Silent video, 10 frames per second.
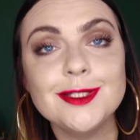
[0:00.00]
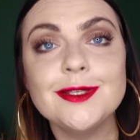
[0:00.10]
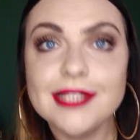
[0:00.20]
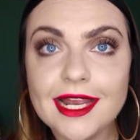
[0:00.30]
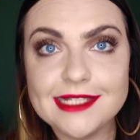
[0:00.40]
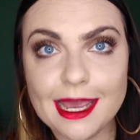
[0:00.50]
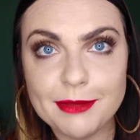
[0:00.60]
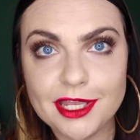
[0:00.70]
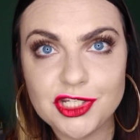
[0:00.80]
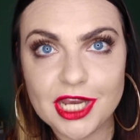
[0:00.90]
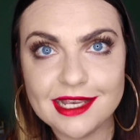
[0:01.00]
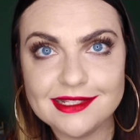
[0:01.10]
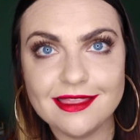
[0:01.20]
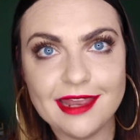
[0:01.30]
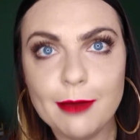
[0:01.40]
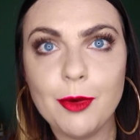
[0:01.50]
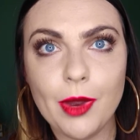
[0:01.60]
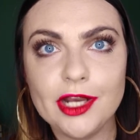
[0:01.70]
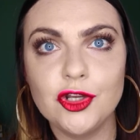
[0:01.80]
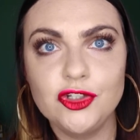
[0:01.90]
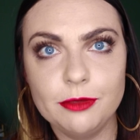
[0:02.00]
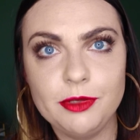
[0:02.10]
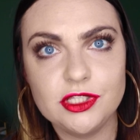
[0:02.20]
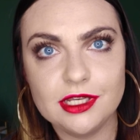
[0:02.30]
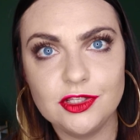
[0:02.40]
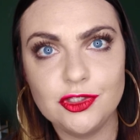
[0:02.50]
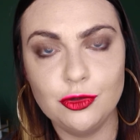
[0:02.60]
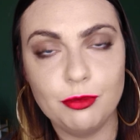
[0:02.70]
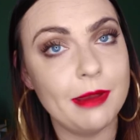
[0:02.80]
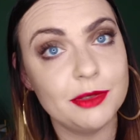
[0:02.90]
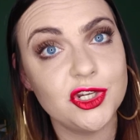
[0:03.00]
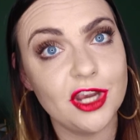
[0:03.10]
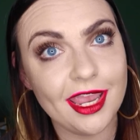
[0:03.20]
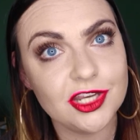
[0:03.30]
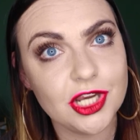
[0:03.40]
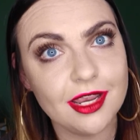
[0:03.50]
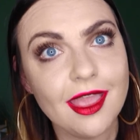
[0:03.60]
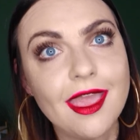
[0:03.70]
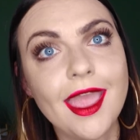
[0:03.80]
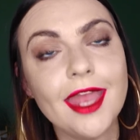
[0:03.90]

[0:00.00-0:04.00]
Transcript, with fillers: So sun damage is the number one contributor to premature aging.